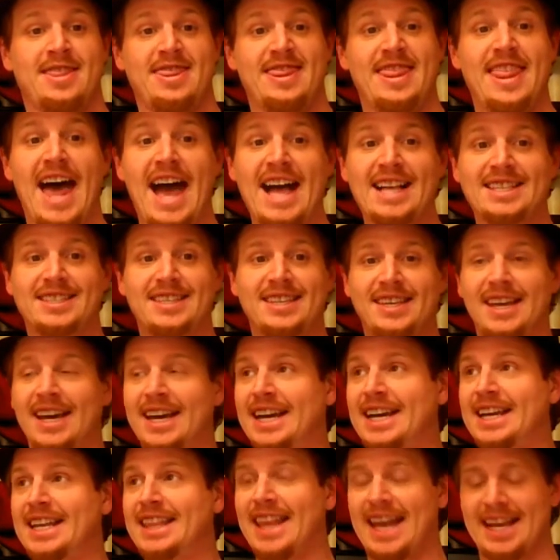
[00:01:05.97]
that's
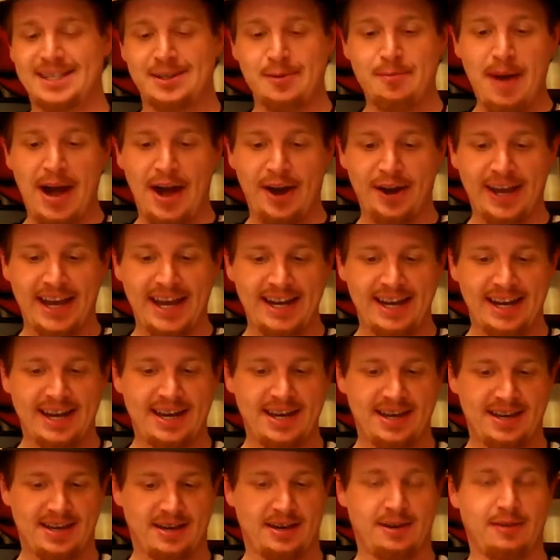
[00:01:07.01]
that's about it.
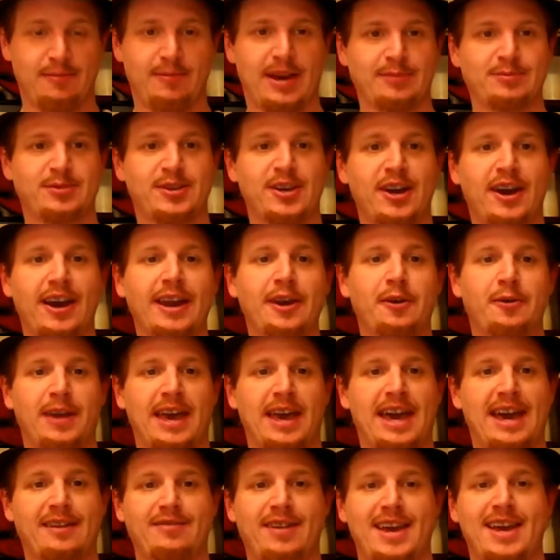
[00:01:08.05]
Um, I'm sorry I don't
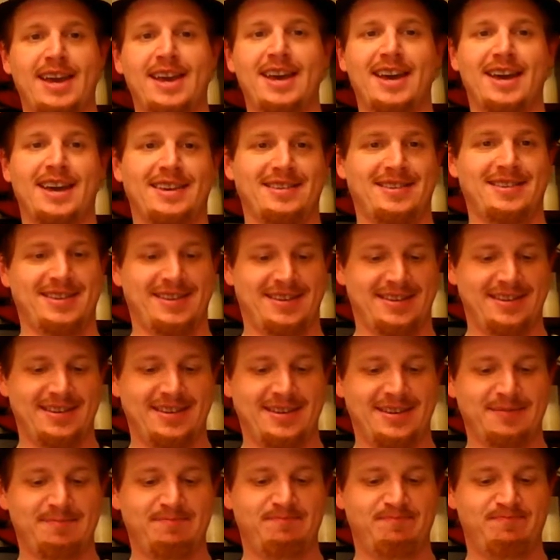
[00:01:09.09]
have a, uh,
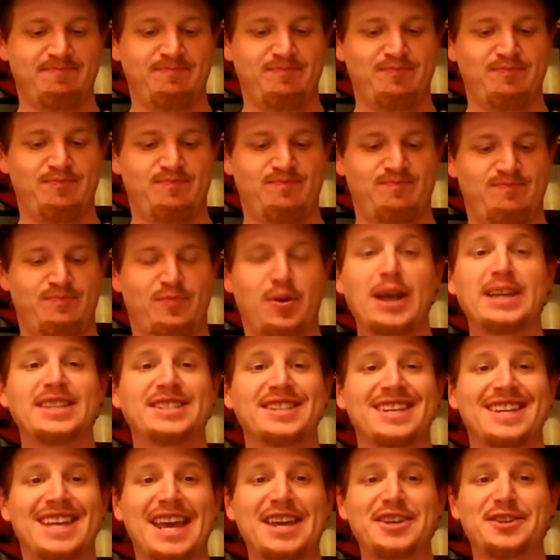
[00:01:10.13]
a,
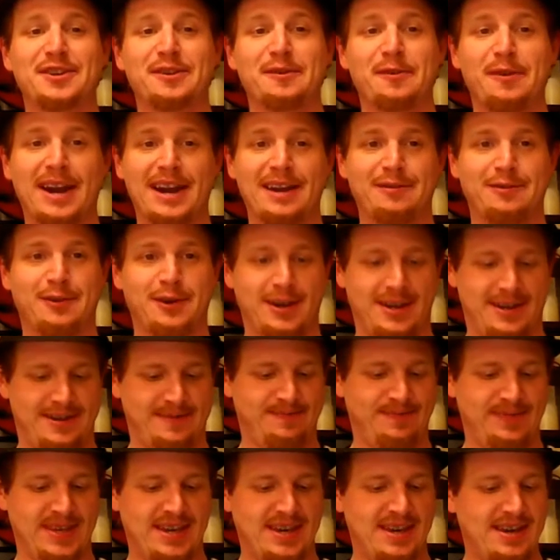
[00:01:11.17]
presentation ready for you.
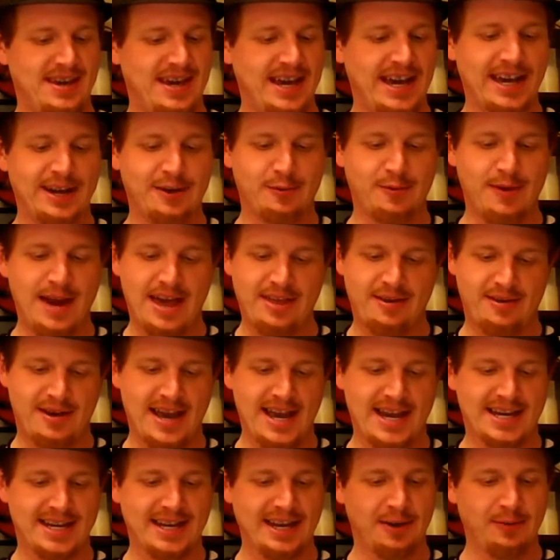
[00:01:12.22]
I had a rather
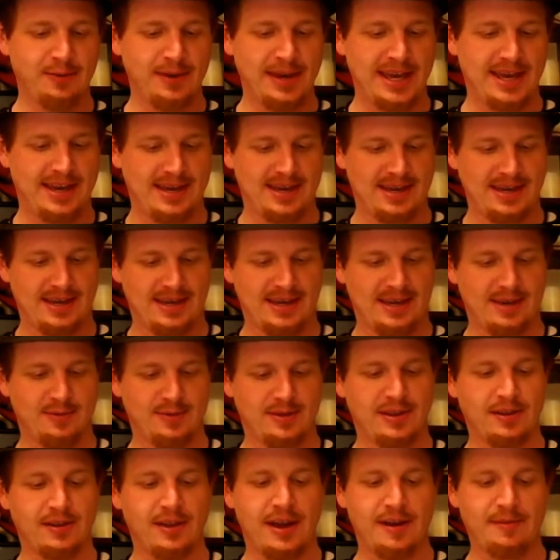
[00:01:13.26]
hectic week uh,
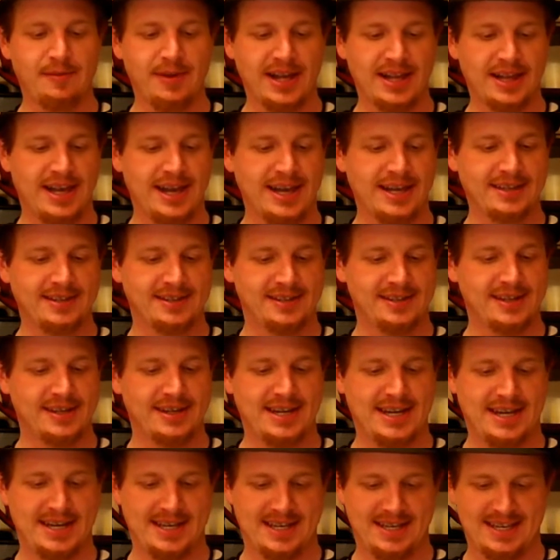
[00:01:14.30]
with a lot of my clients and
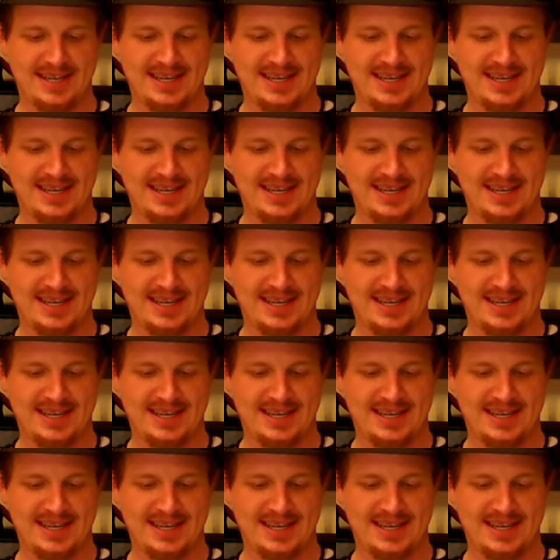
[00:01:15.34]
uh,